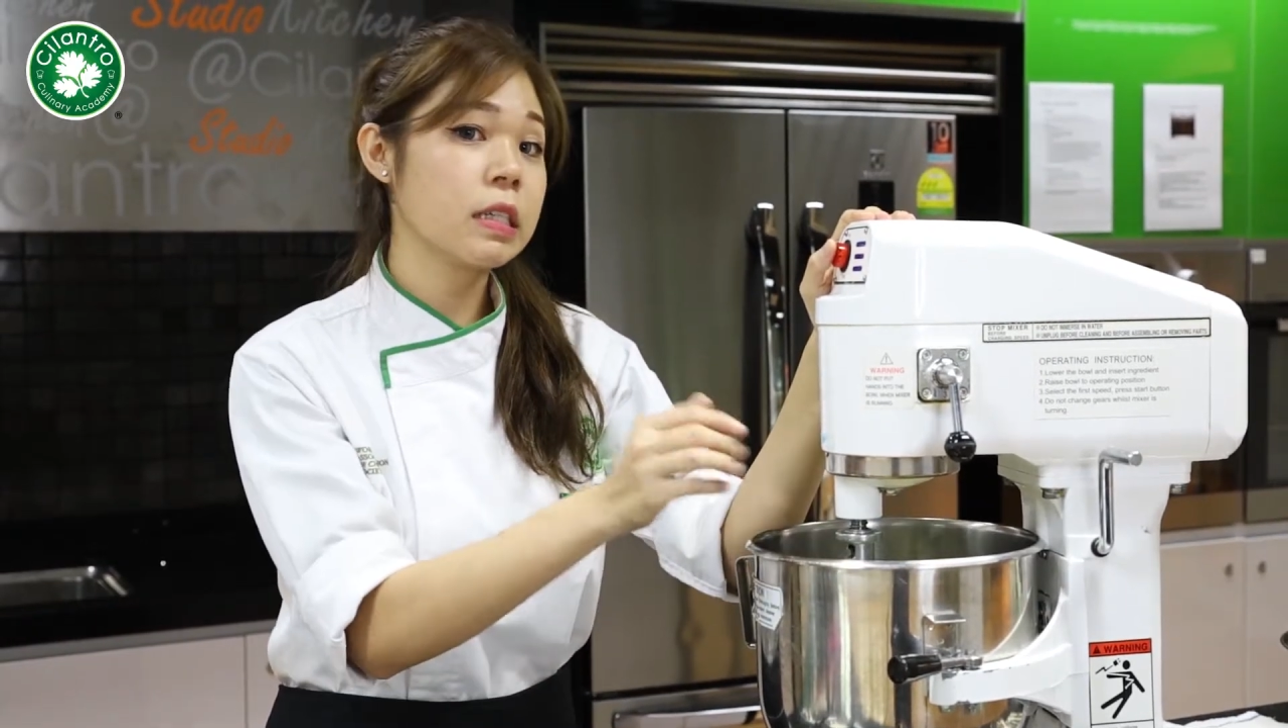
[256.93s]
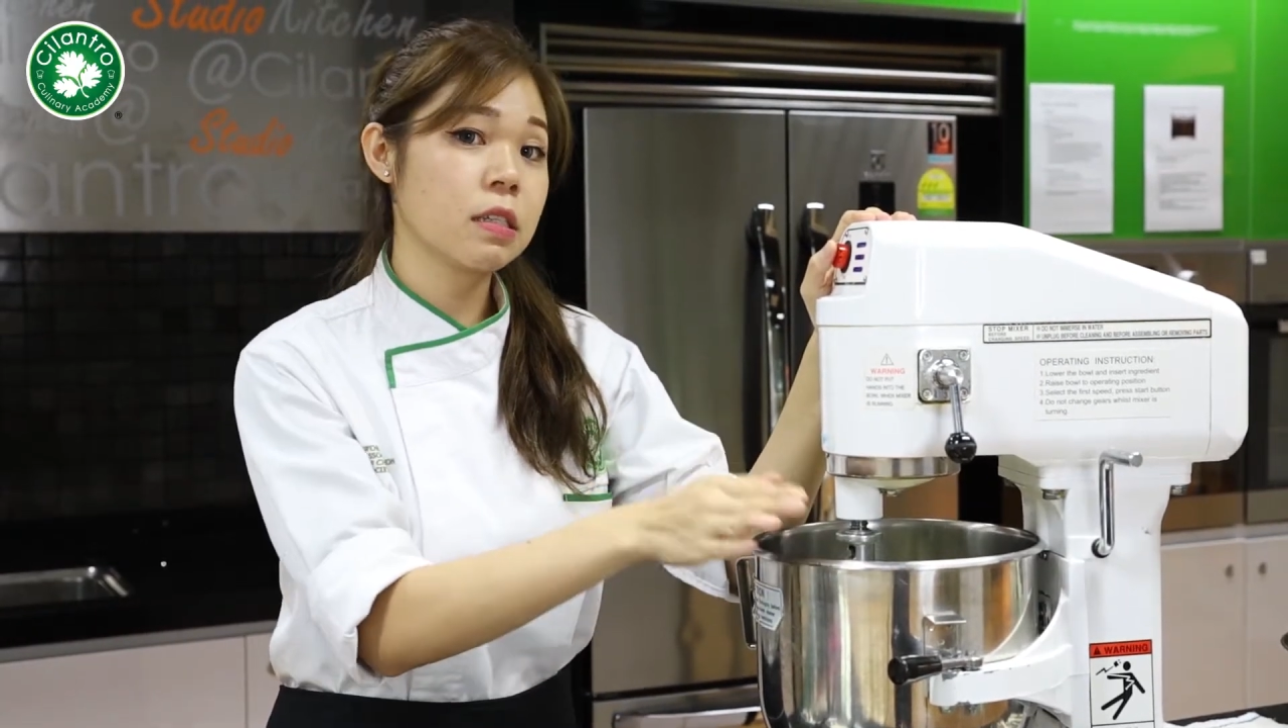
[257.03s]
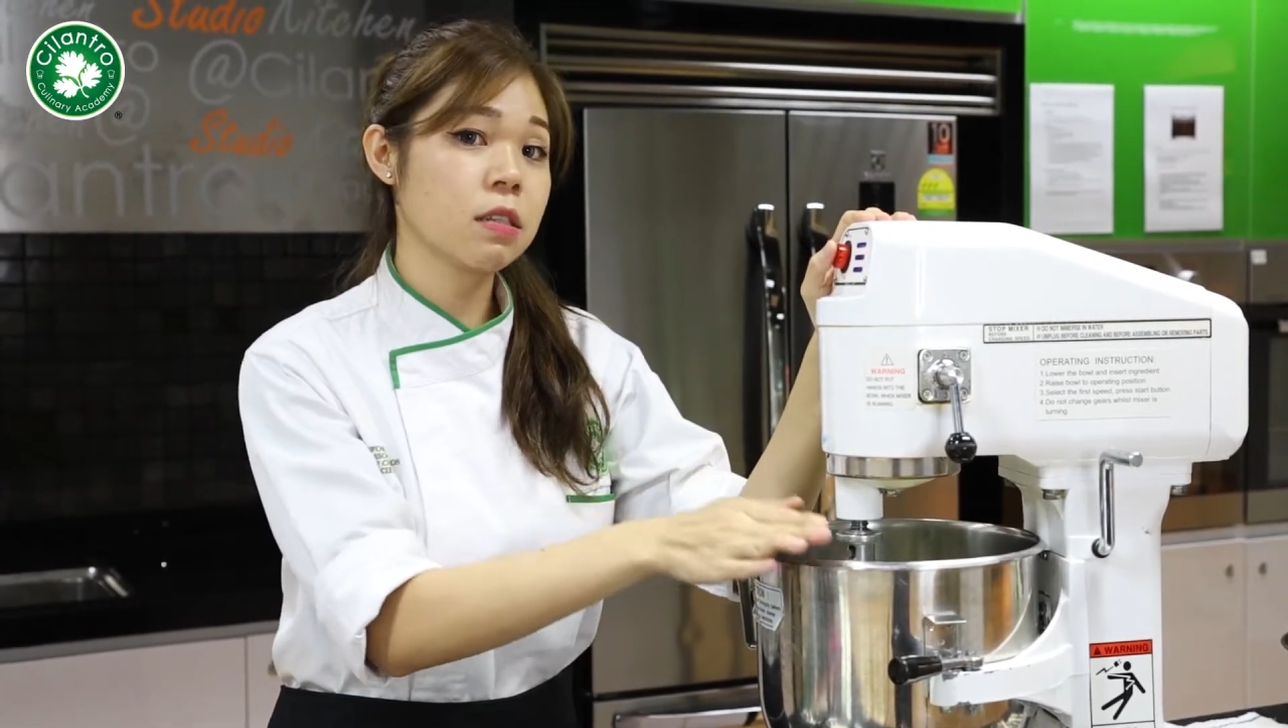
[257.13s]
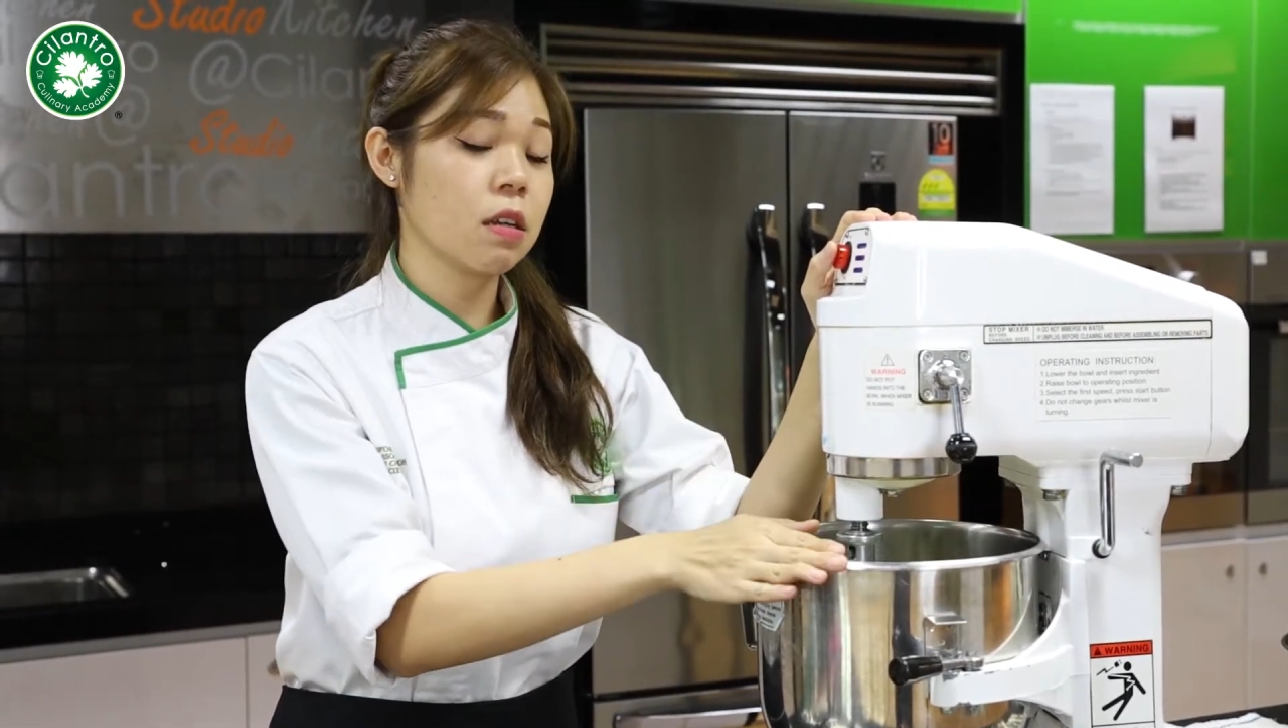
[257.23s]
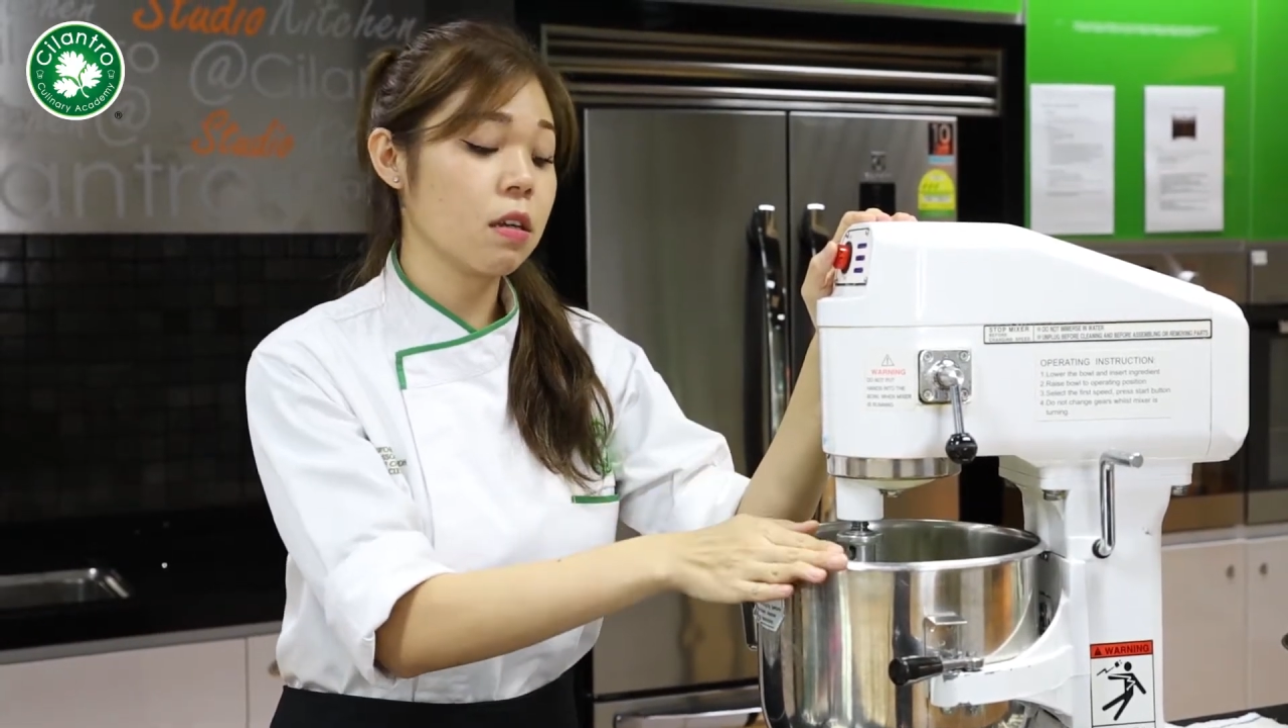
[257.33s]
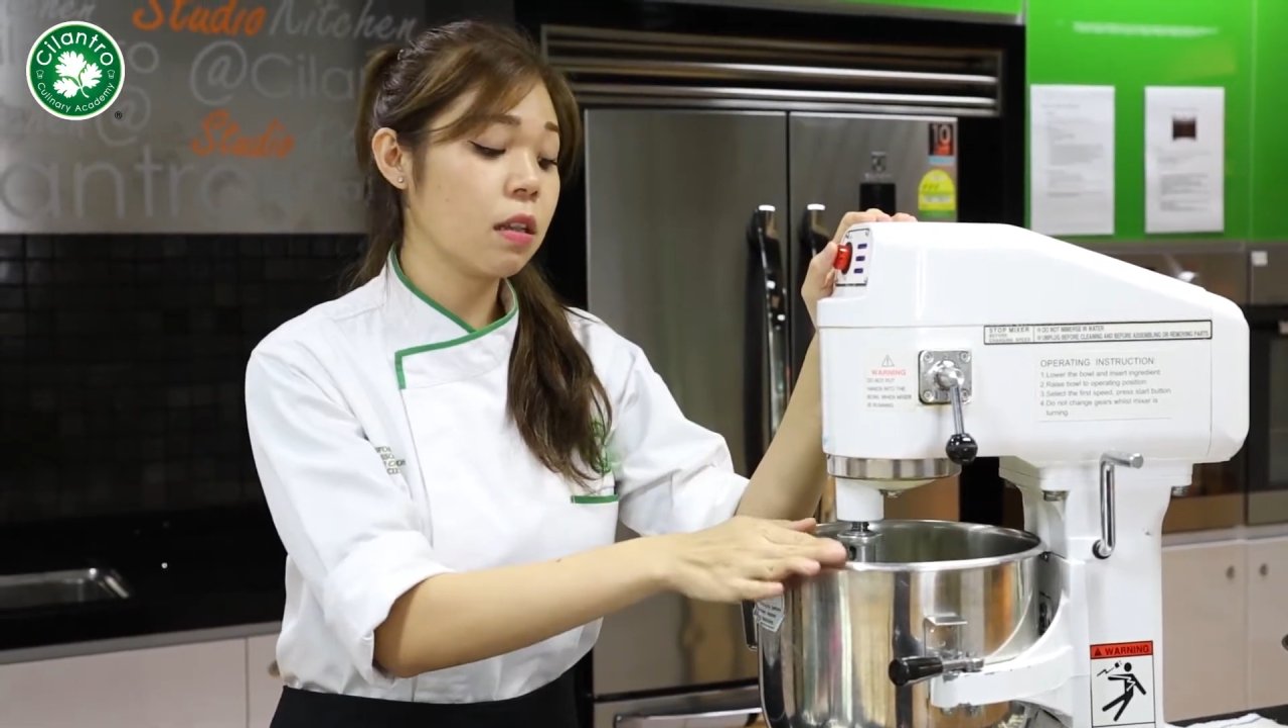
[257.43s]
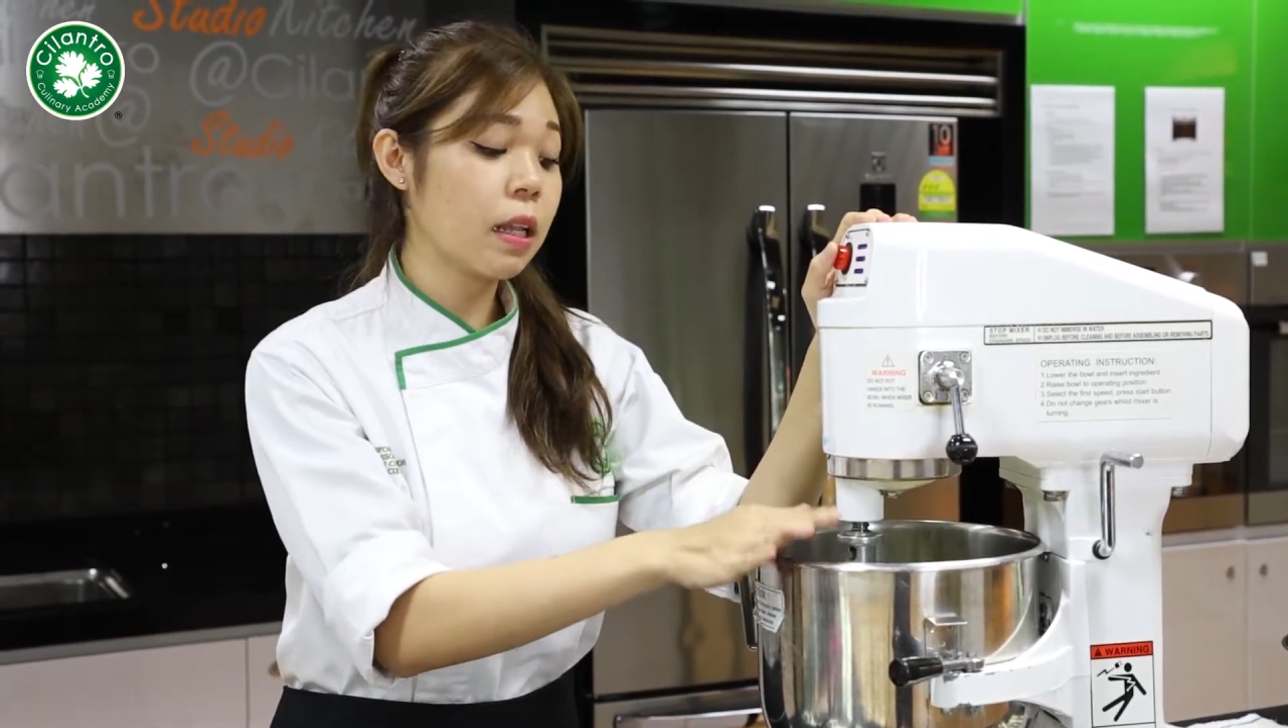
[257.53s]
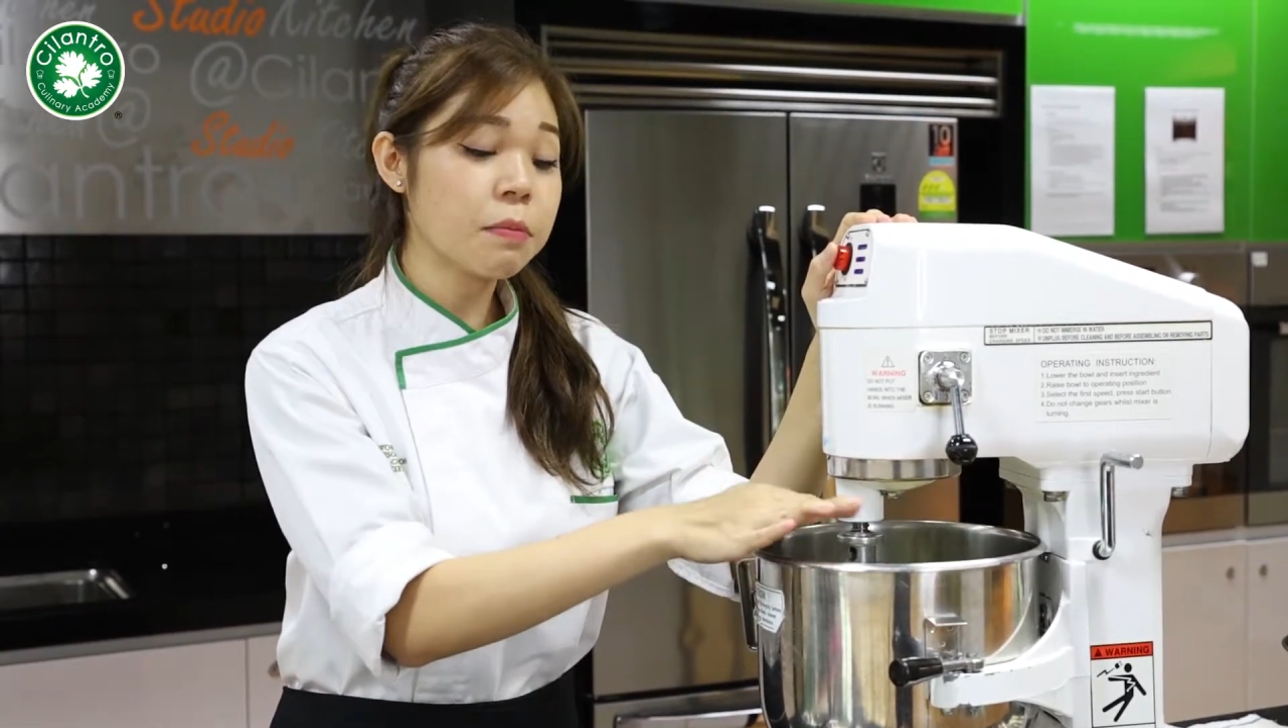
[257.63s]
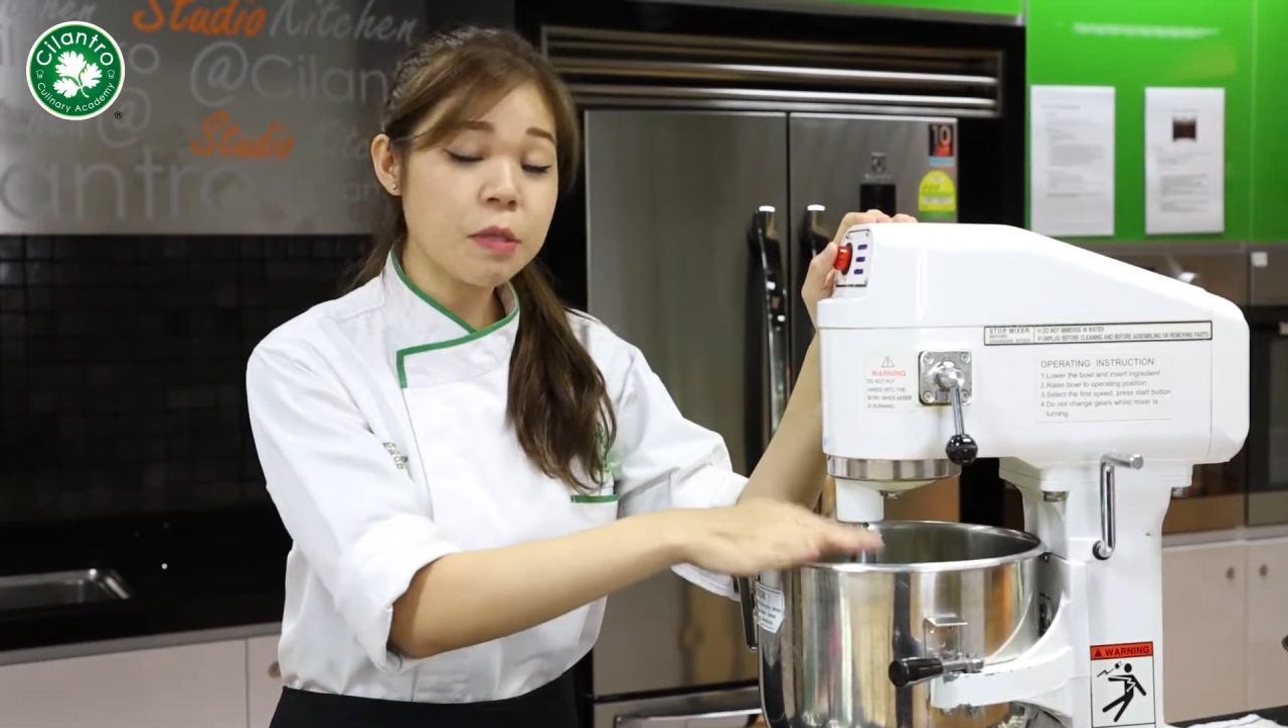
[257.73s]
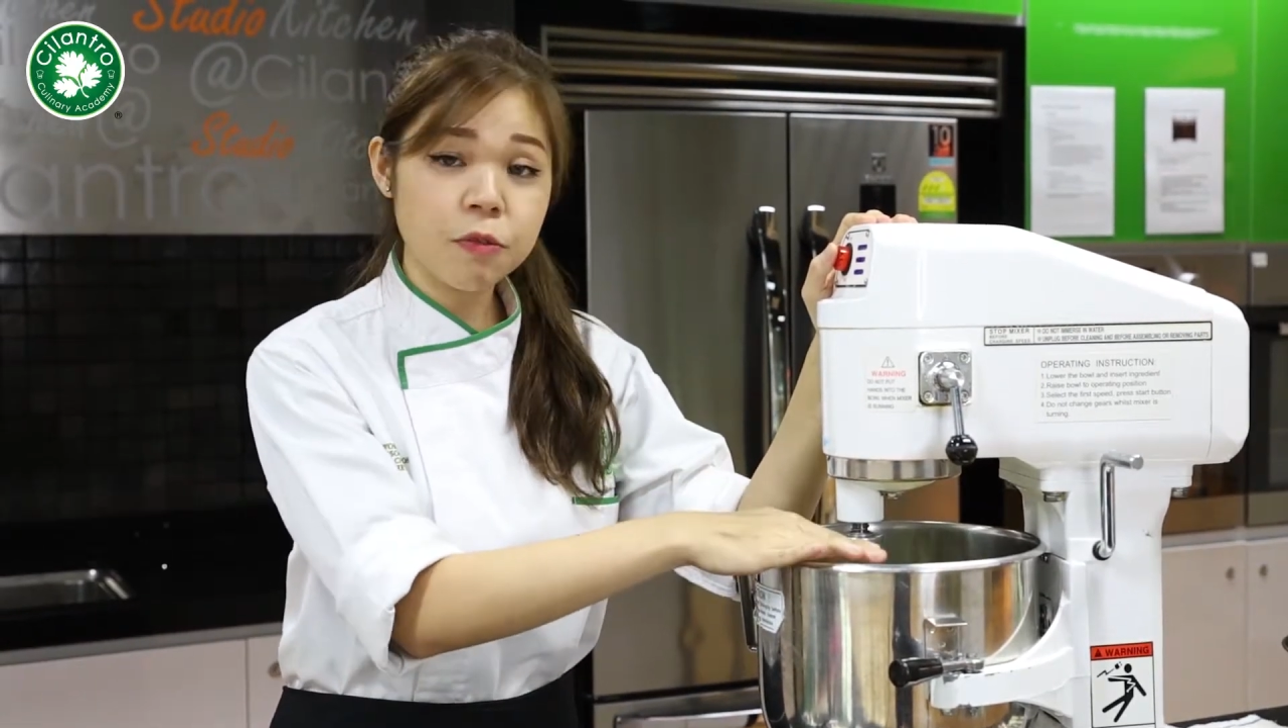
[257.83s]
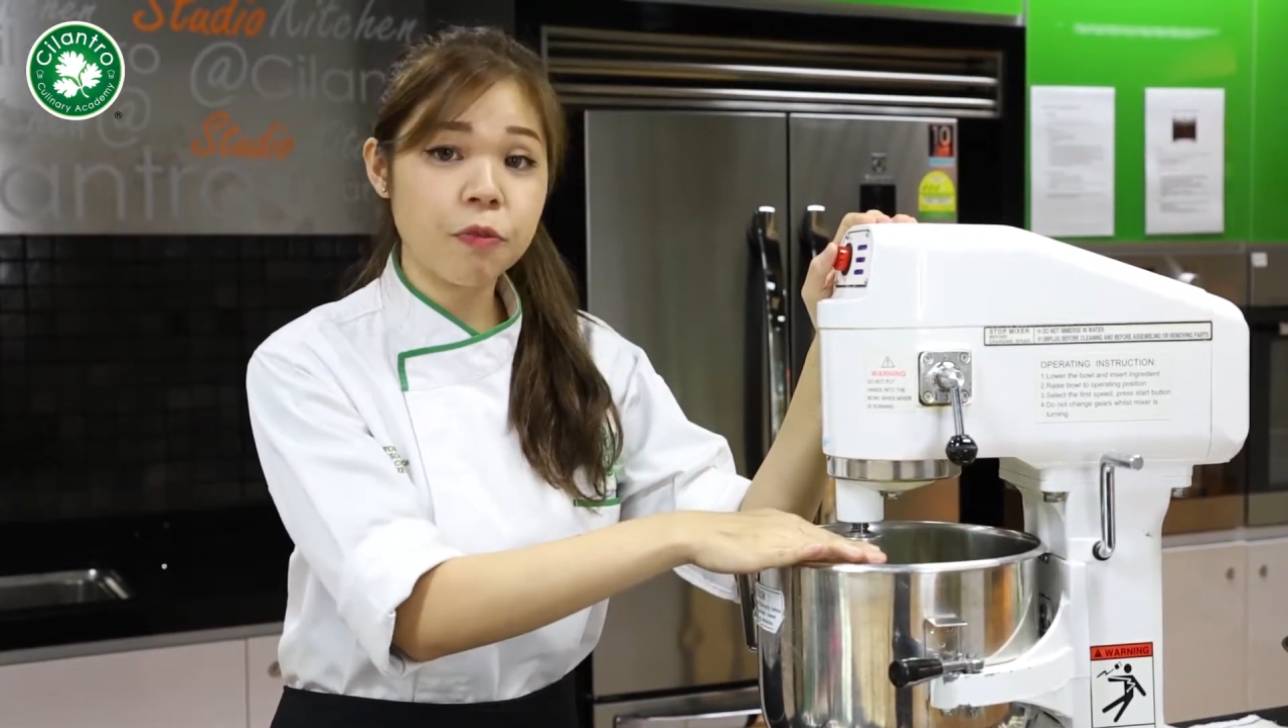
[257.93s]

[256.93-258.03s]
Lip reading: it's lumps